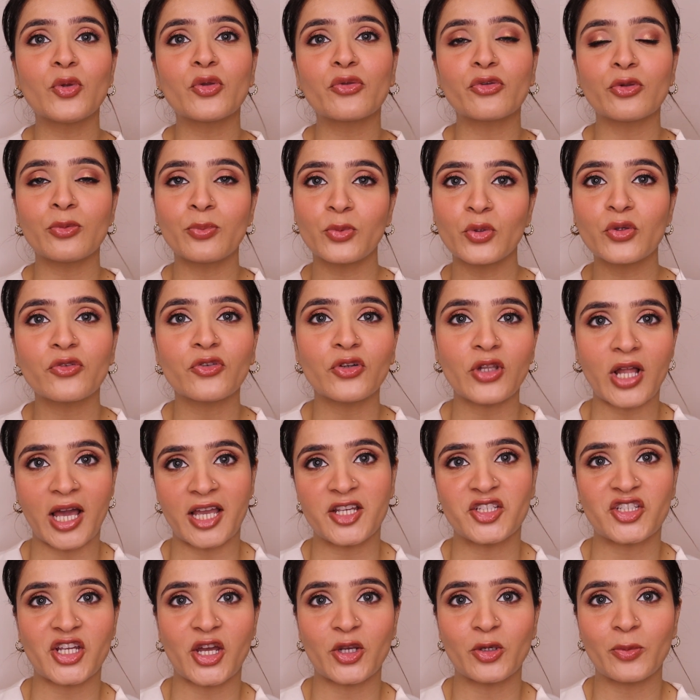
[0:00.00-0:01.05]

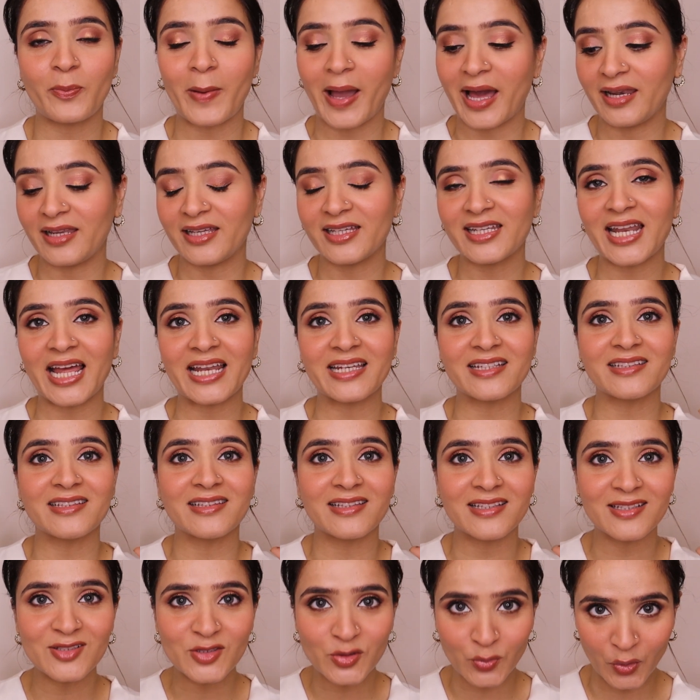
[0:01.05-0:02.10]
eyeshadow palette, and
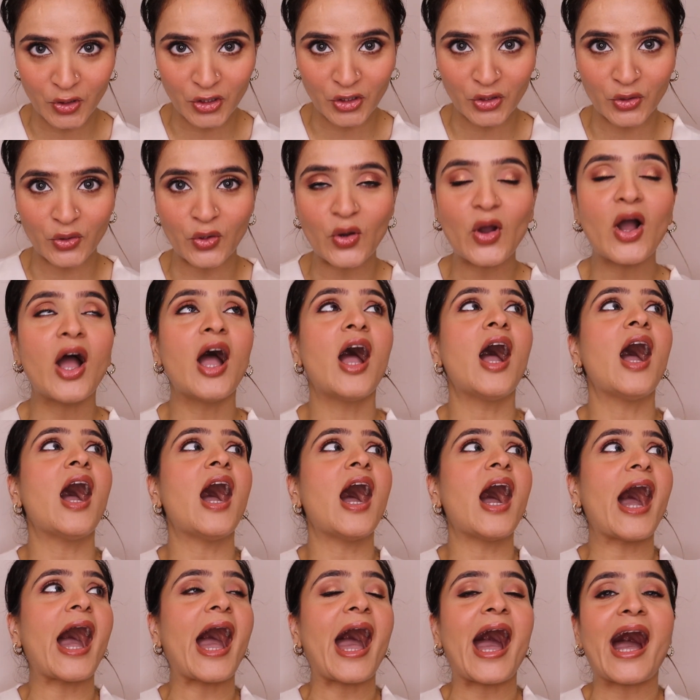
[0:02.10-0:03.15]
in this video
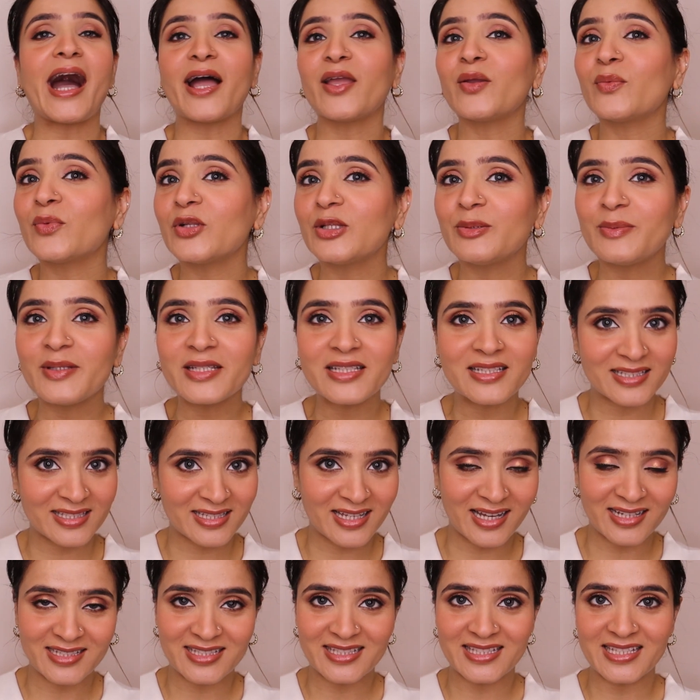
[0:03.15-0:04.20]
I will be
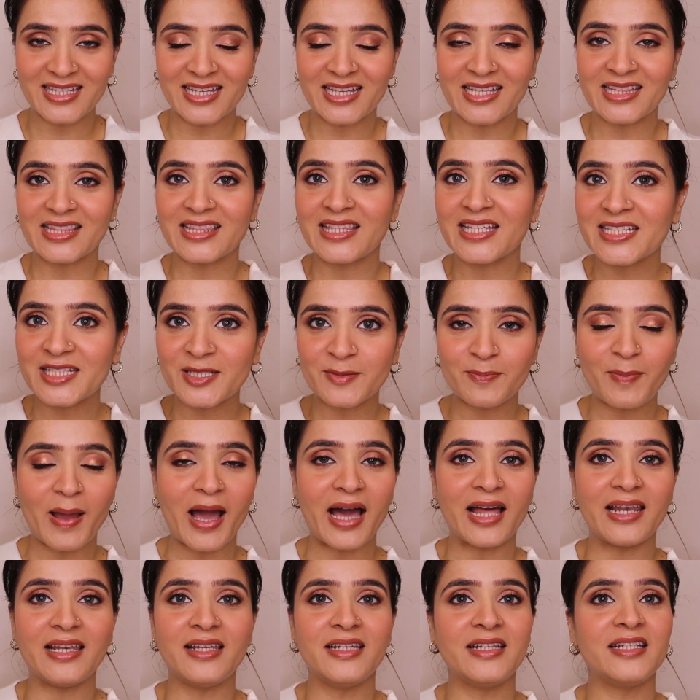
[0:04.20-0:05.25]
discussing this
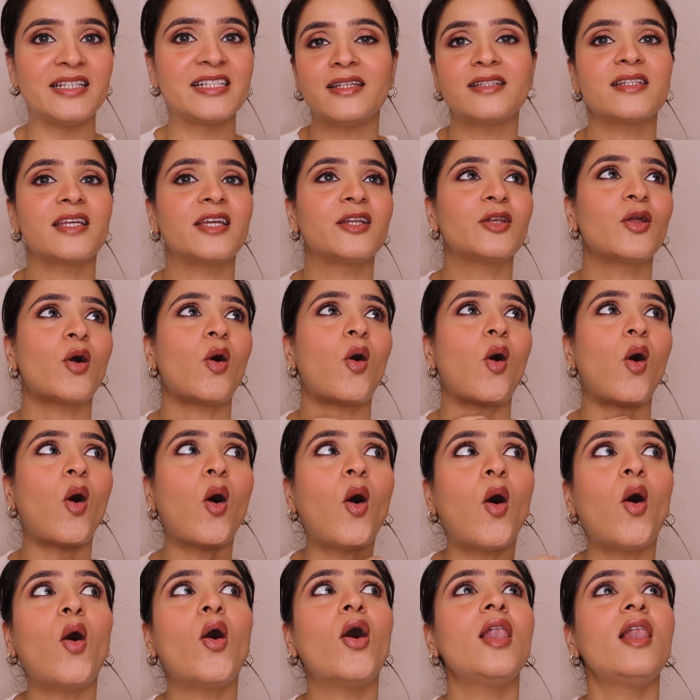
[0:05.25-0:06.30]
palette in
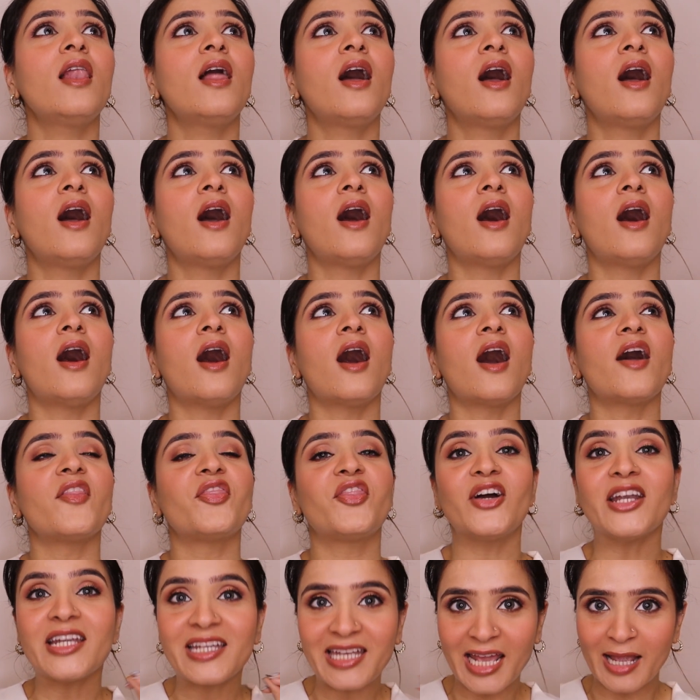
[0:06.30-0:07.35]
all
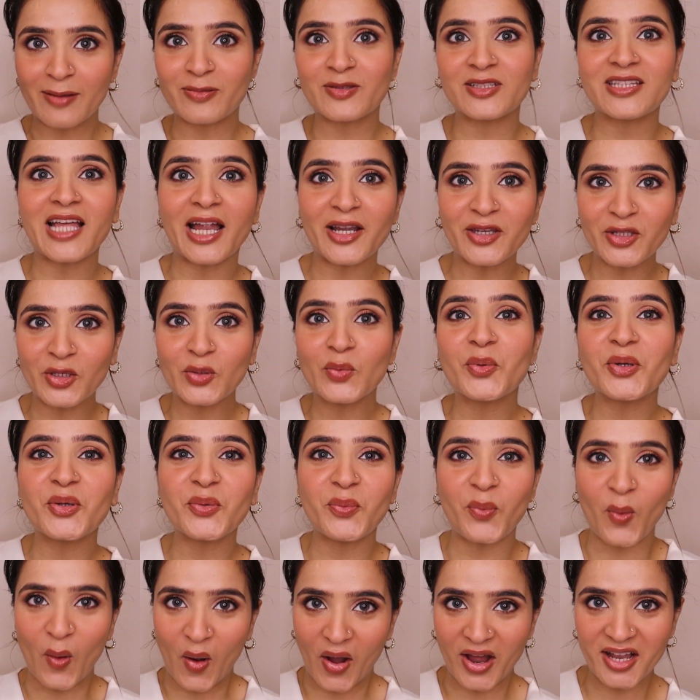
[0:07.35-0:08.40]
the depth that you
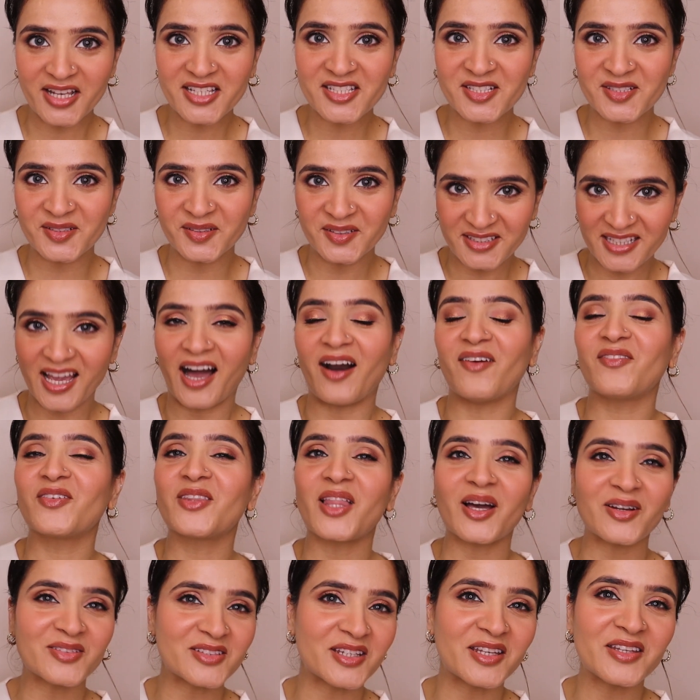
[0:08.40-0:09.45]
would want. So yeah,
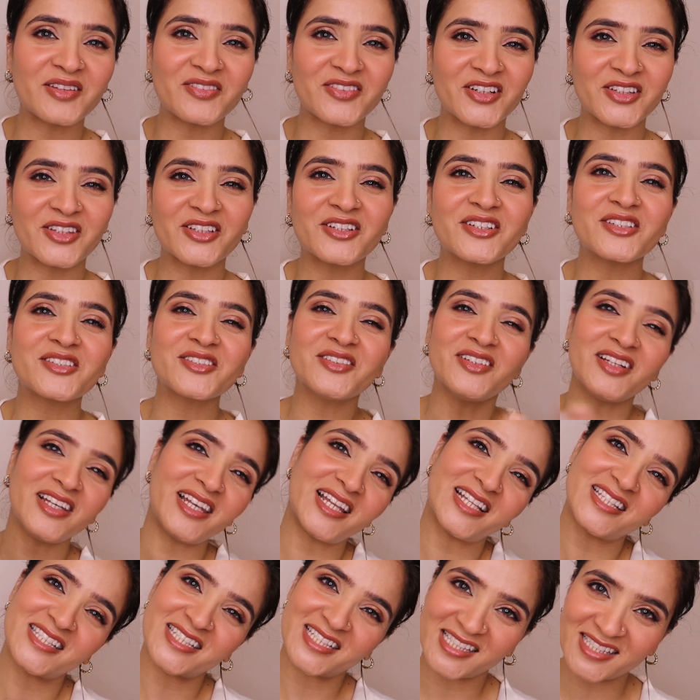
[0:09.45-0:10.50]
without any further ado,
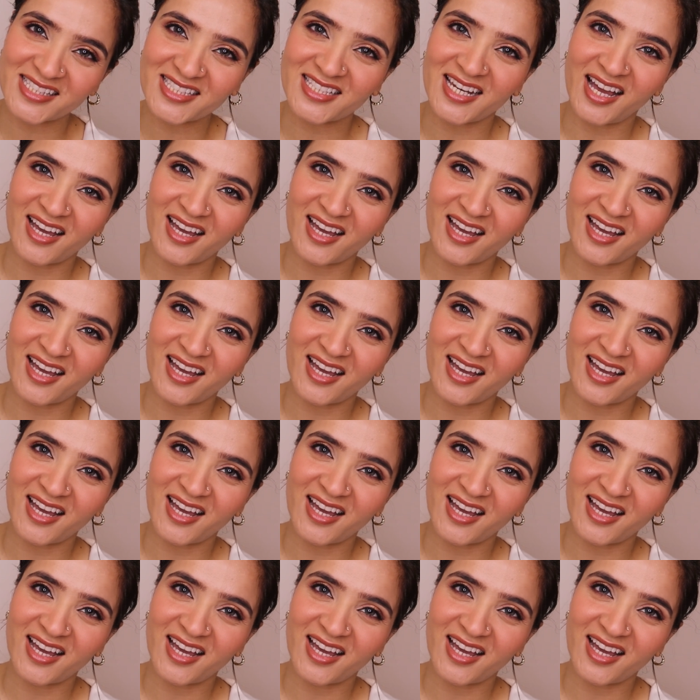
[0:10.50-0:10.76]
let's get